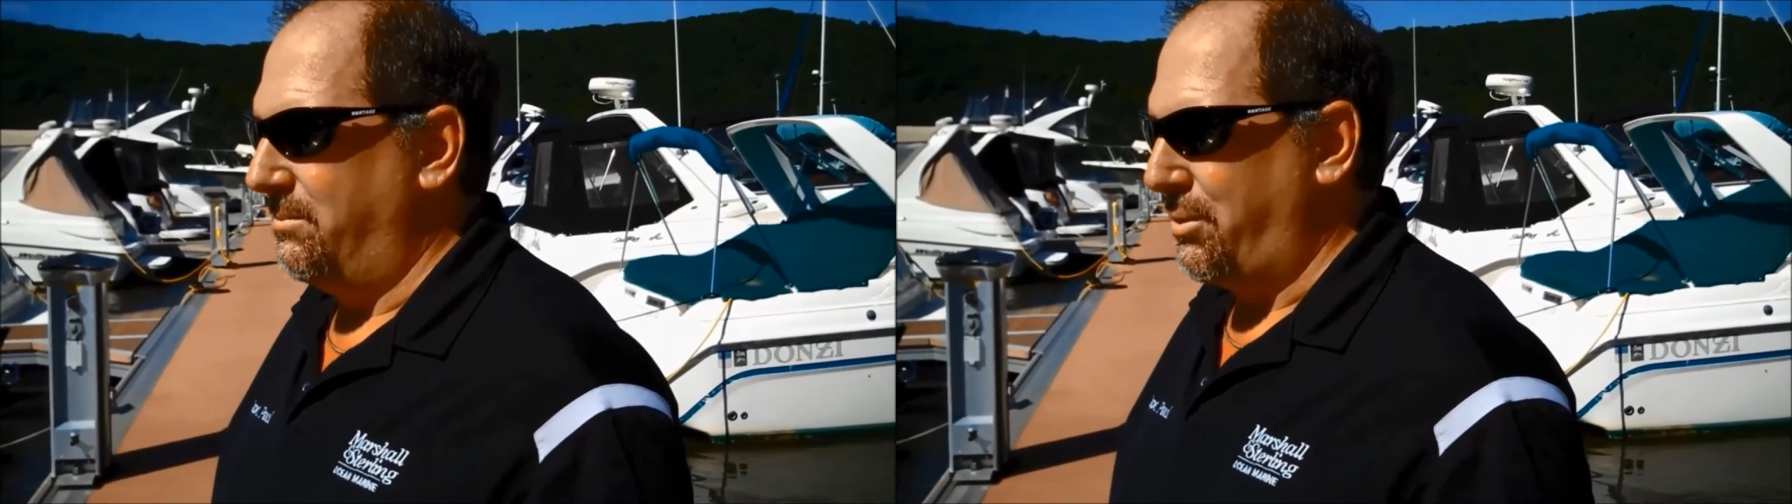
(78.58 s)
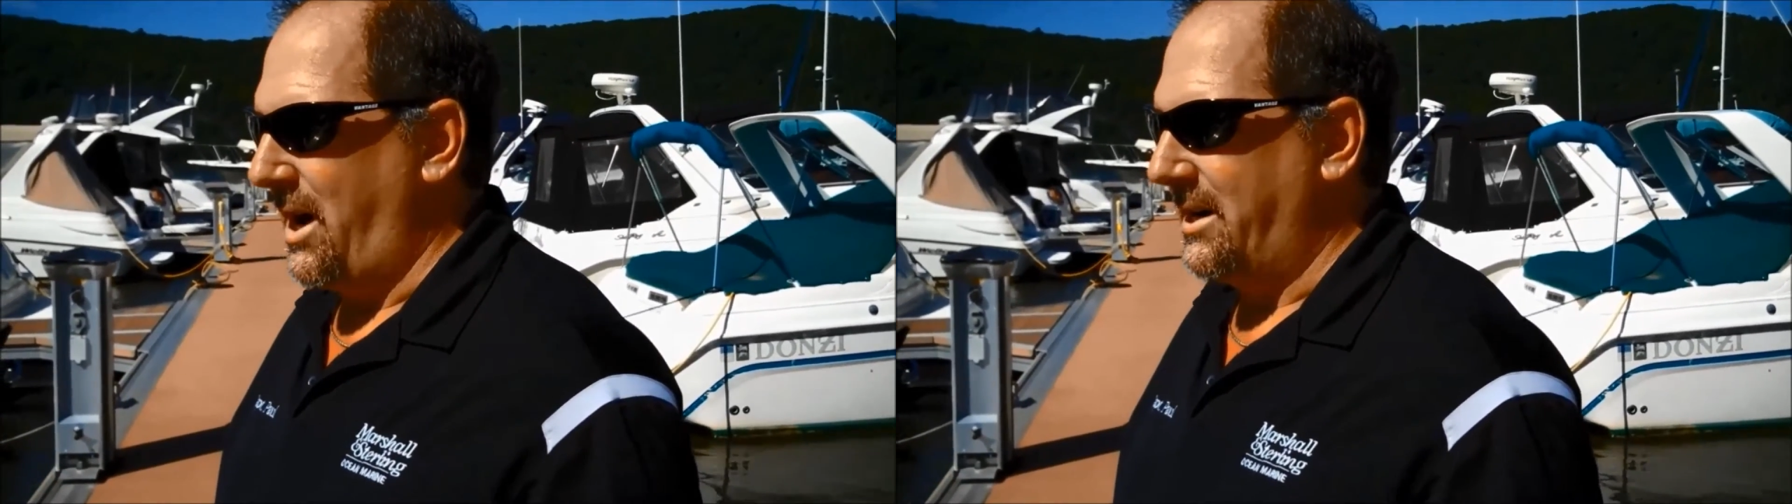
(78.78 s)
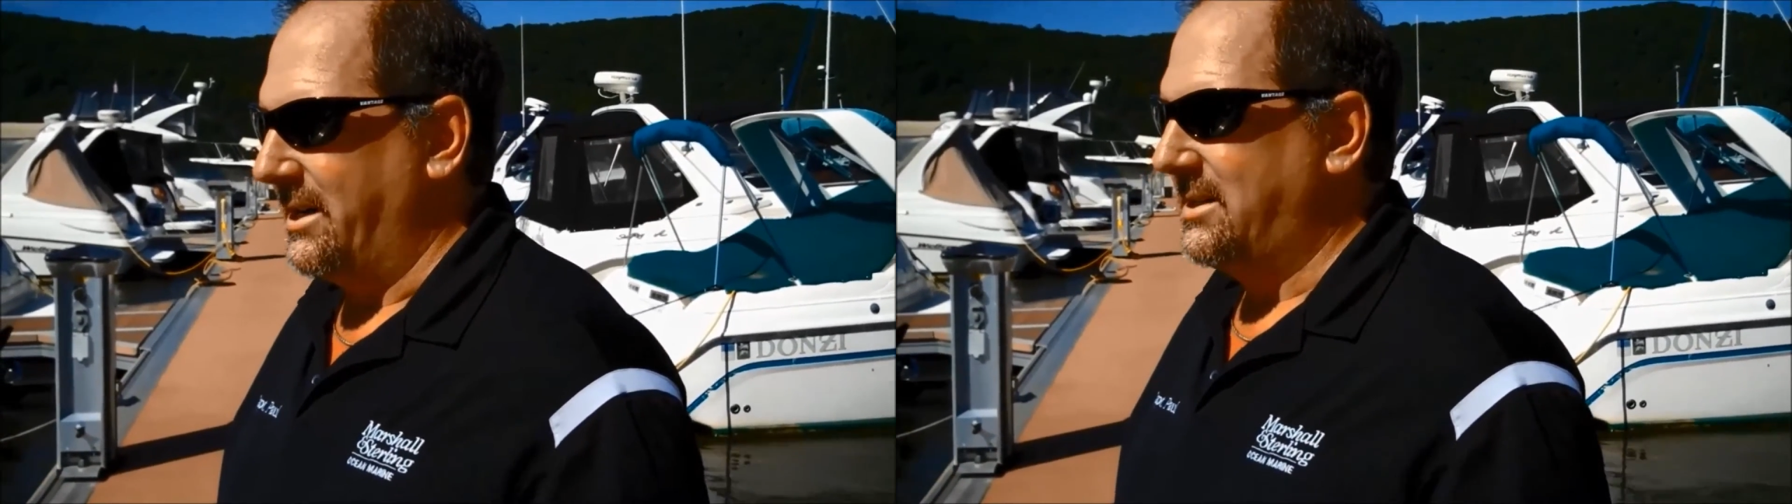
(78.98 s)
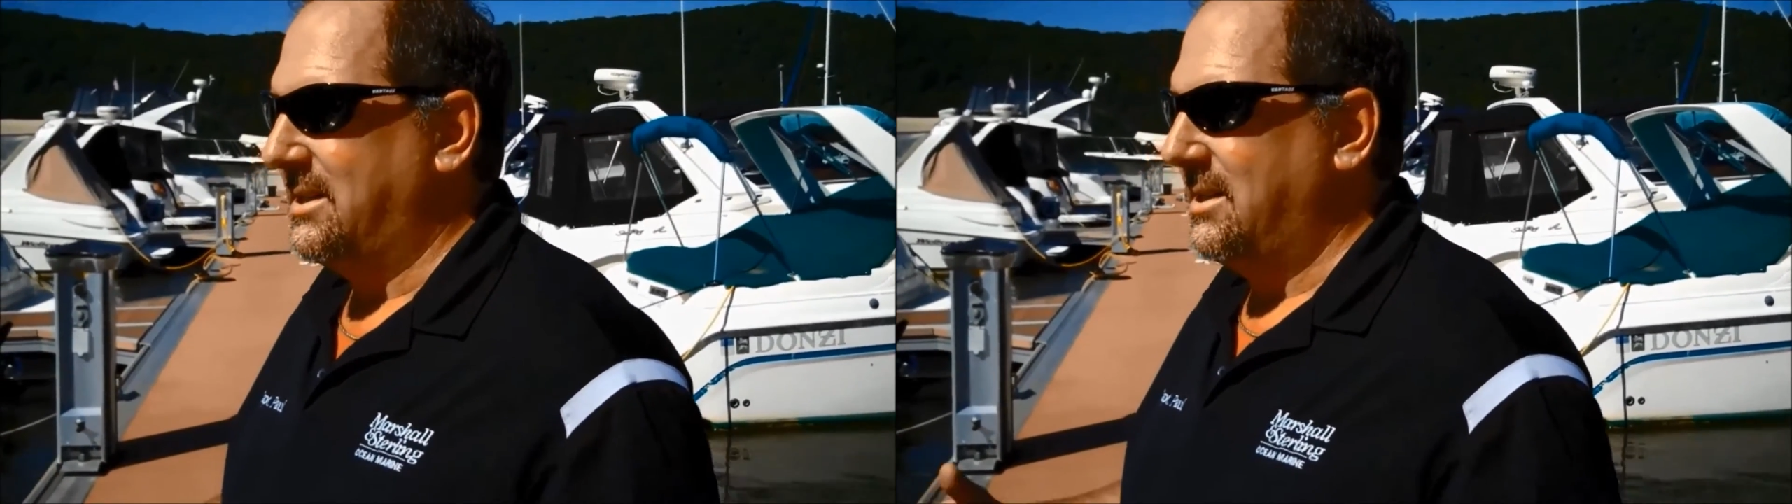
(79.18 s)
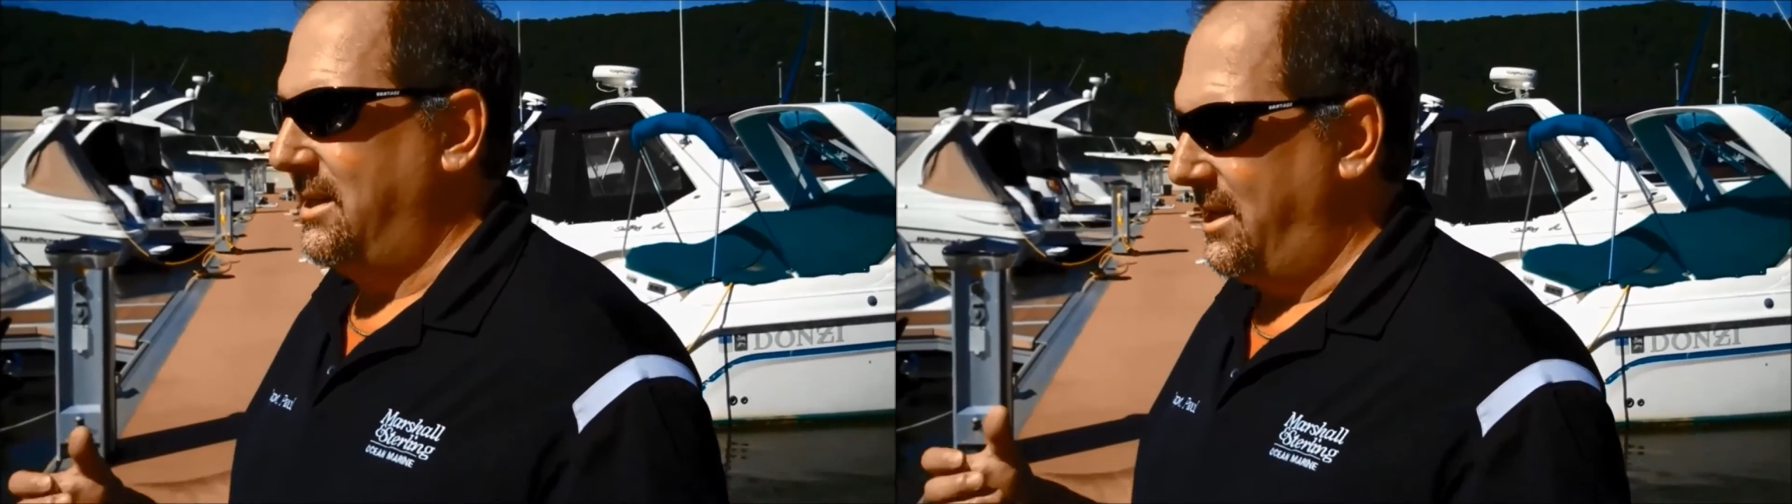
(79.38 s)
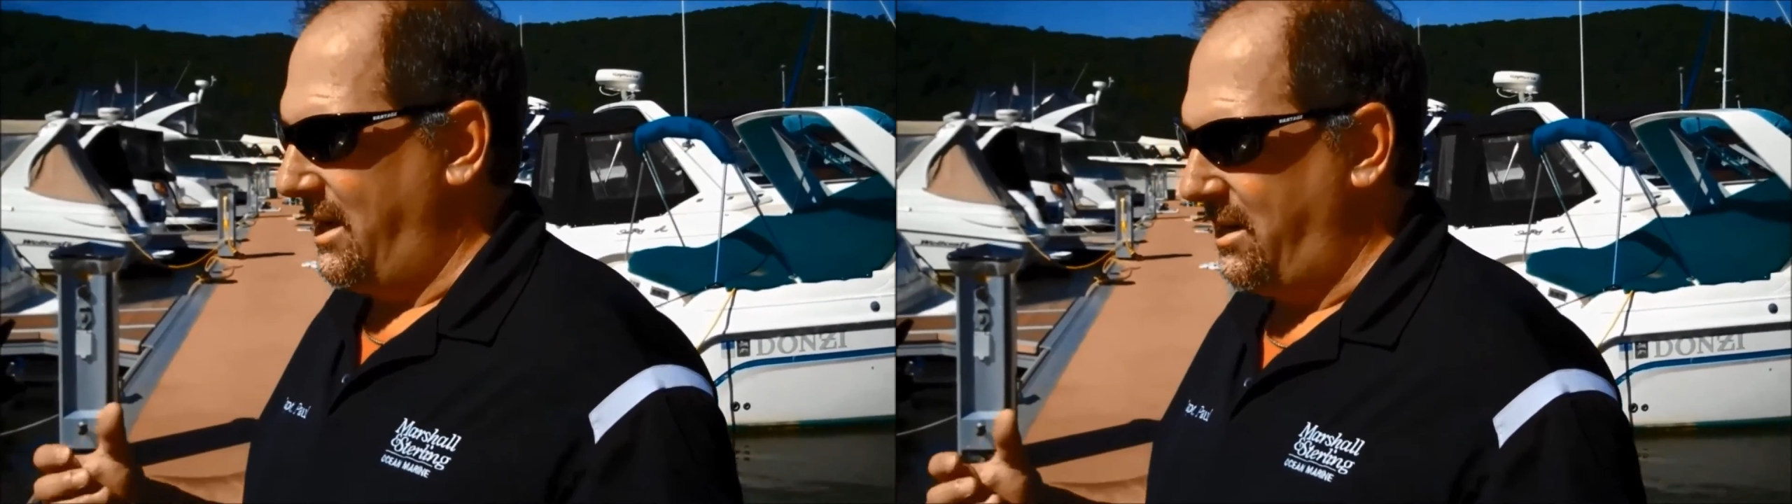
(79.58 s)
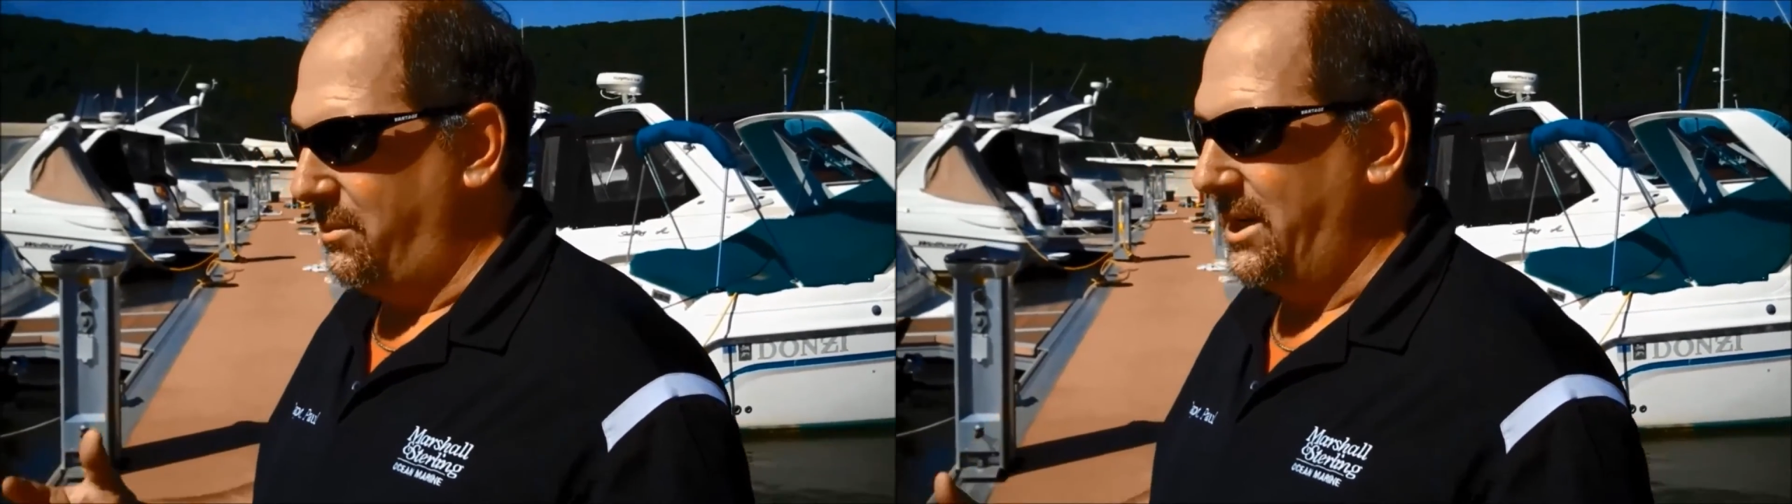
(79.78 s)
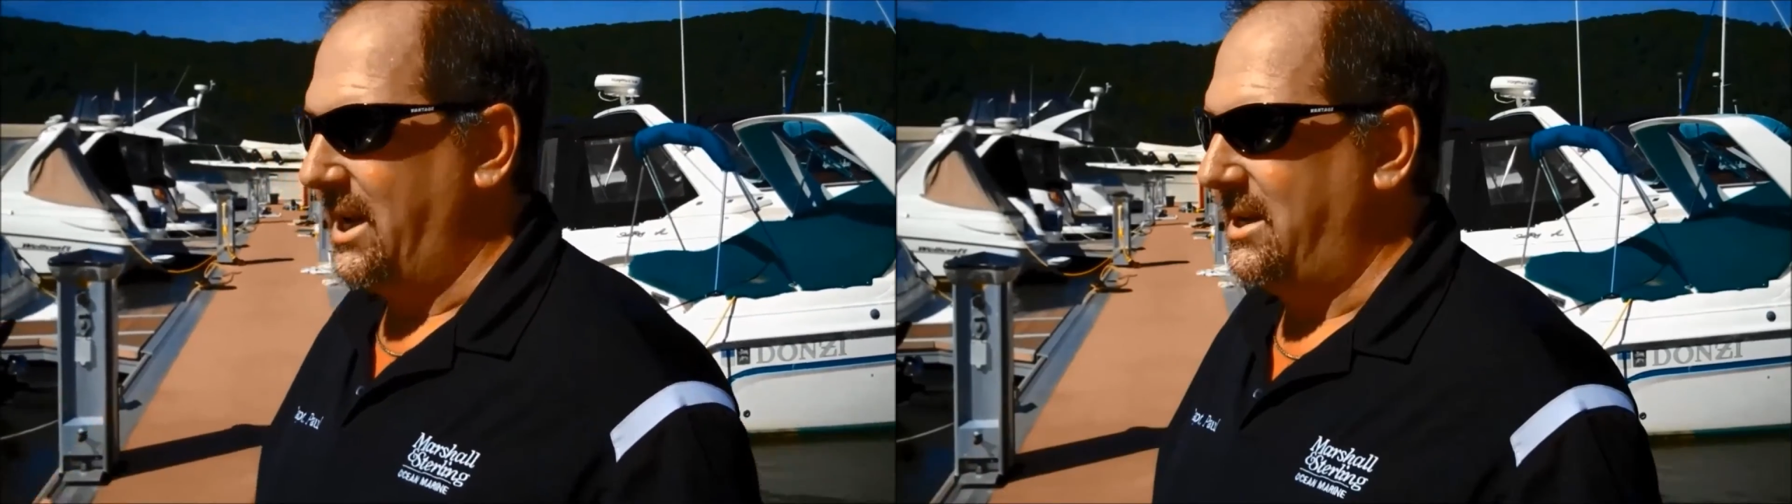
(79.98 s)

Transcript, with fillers: product, and then we get